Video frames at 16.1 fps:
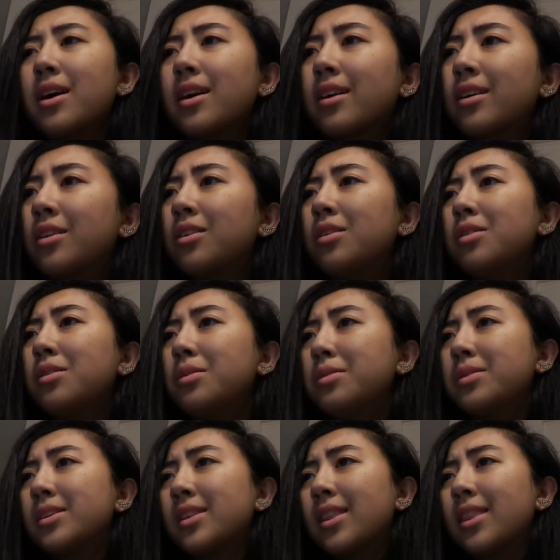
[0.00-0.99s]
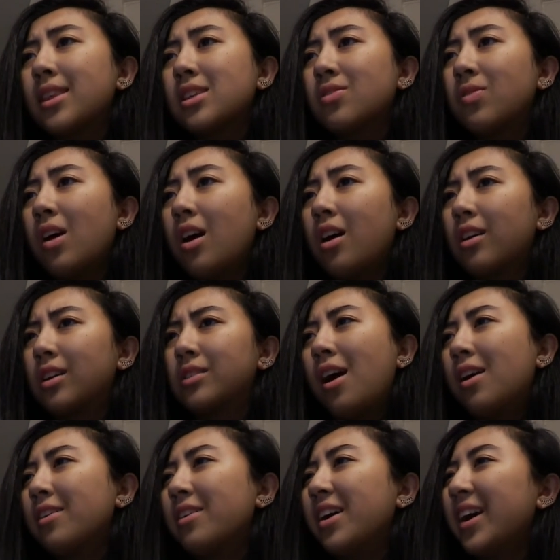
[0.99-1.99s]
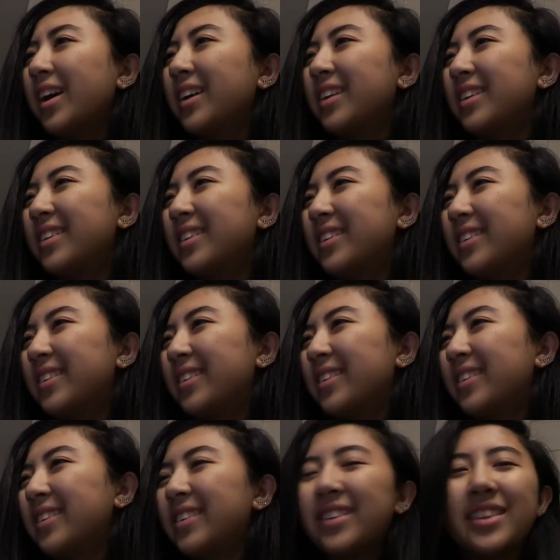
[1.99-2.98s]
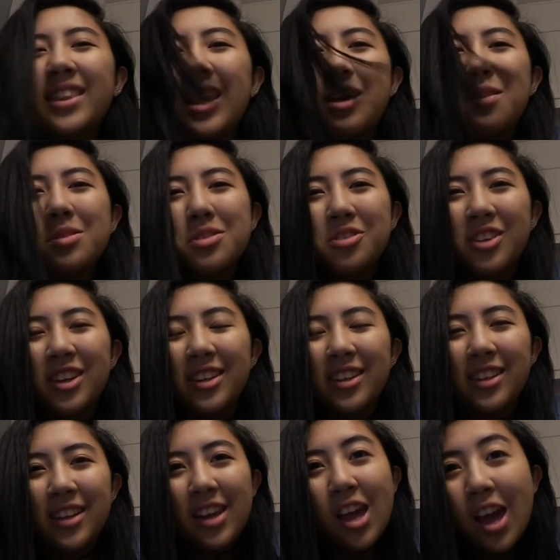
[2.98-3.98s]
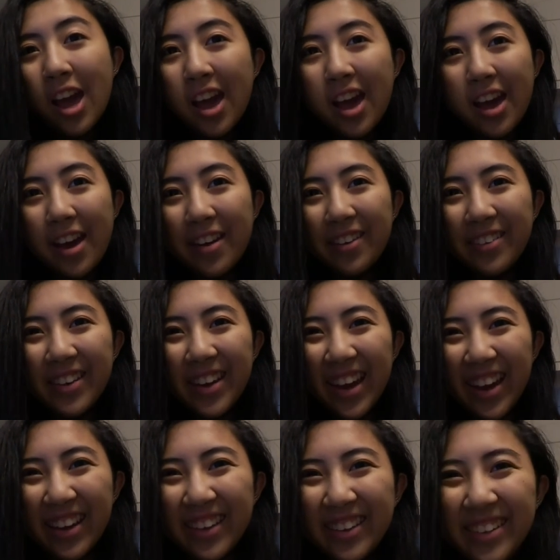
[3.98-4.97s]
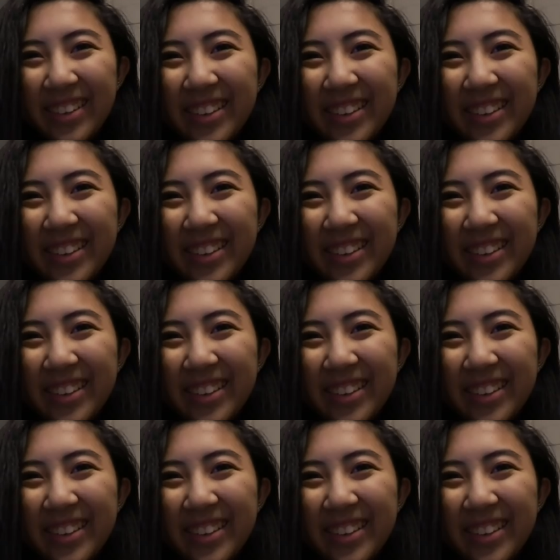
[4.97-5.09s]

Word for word: that concludes this vlog. Alright, that was fun. Okay,